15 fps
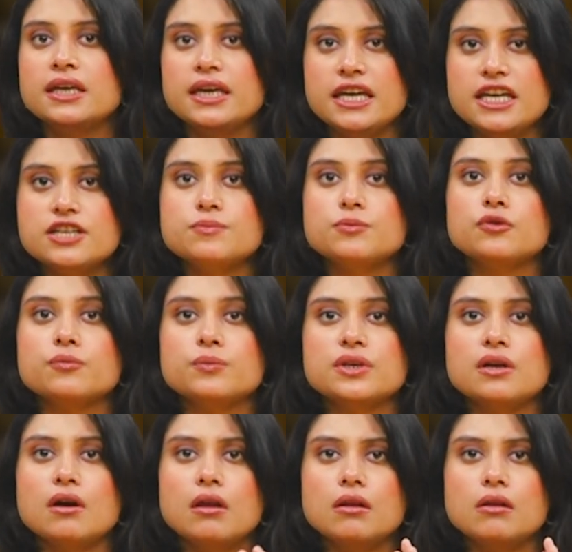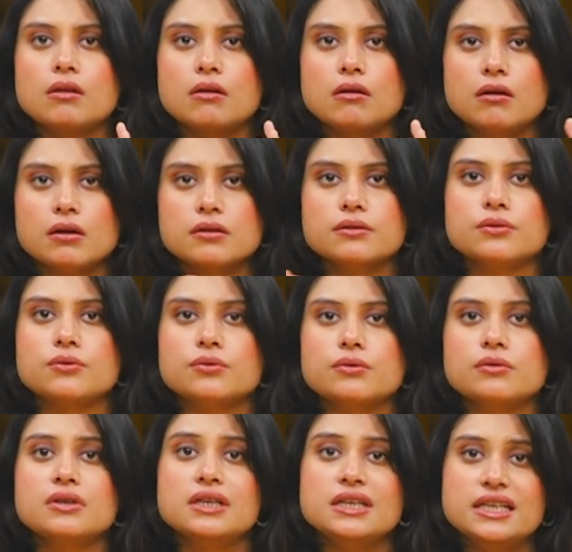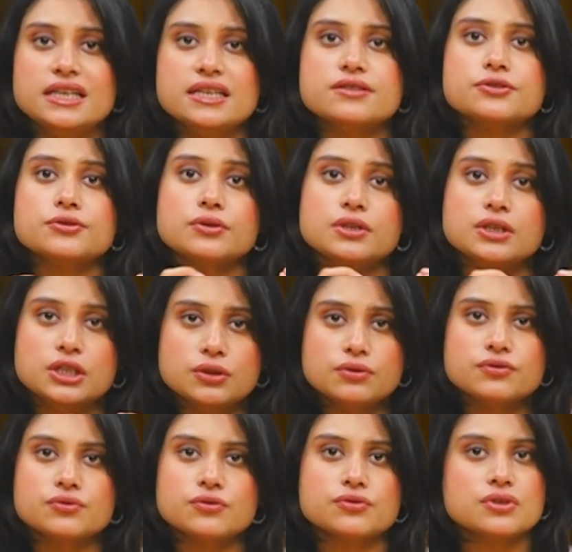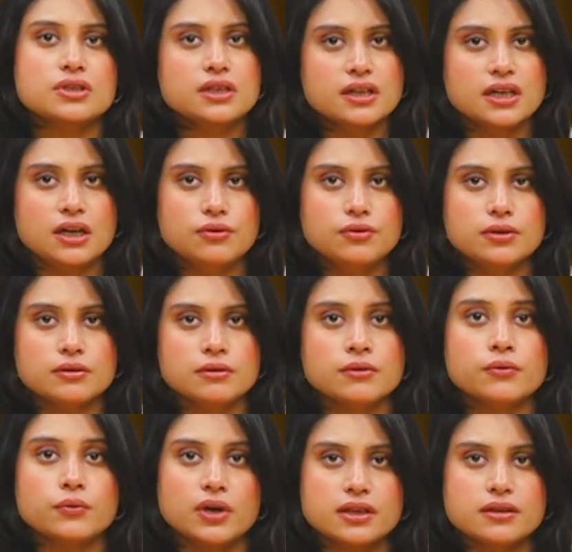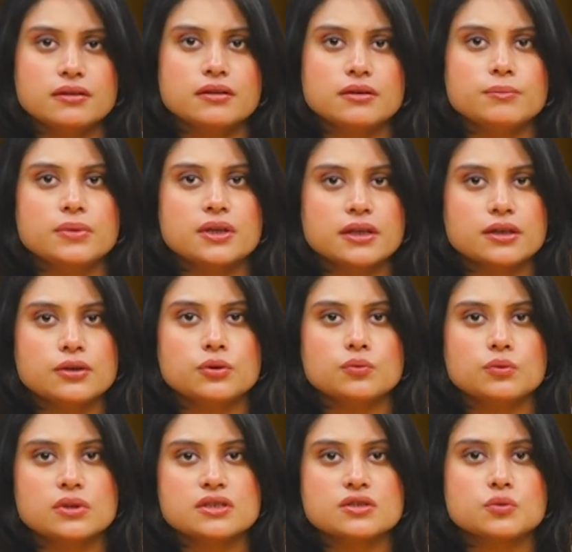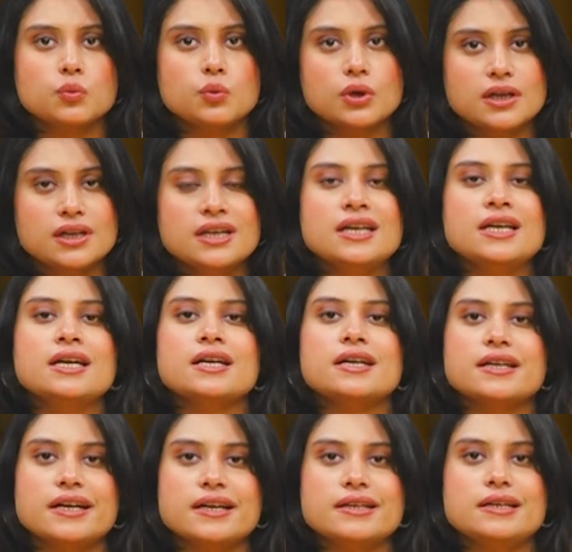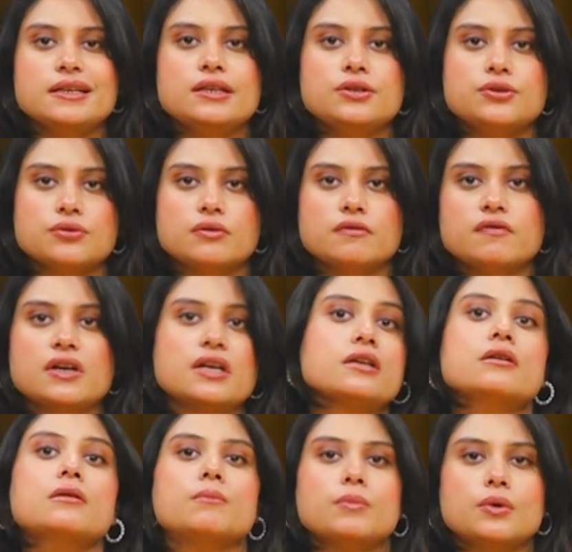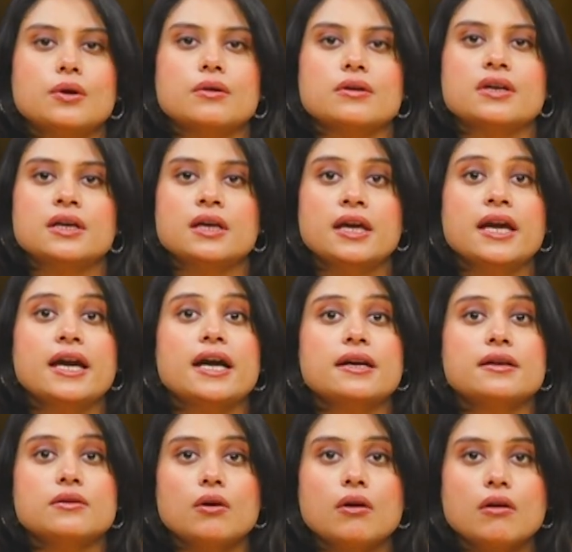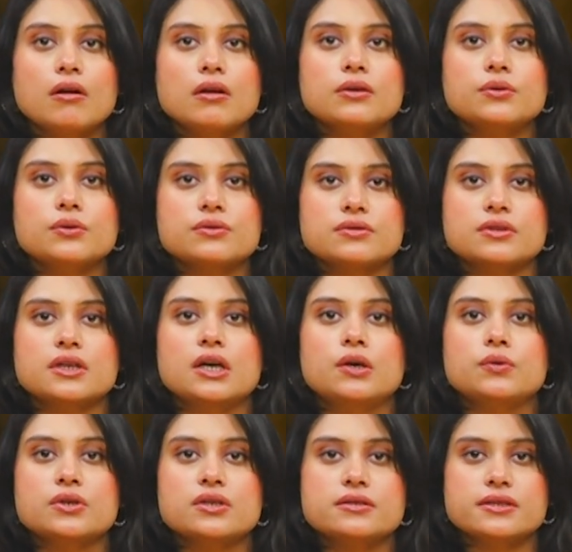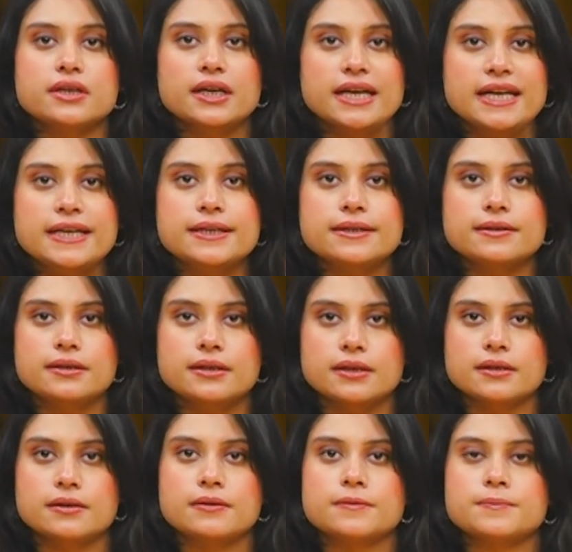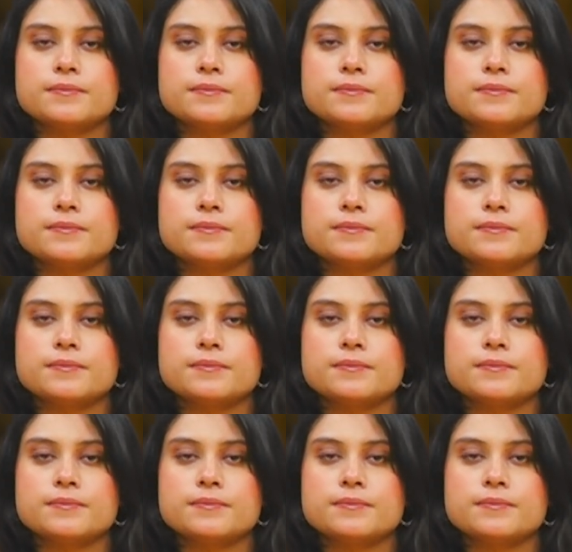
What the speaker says: Each movement along the road leads to a new social encounter rather than building towards one tightly unified plot, and all those encounters are interlinked.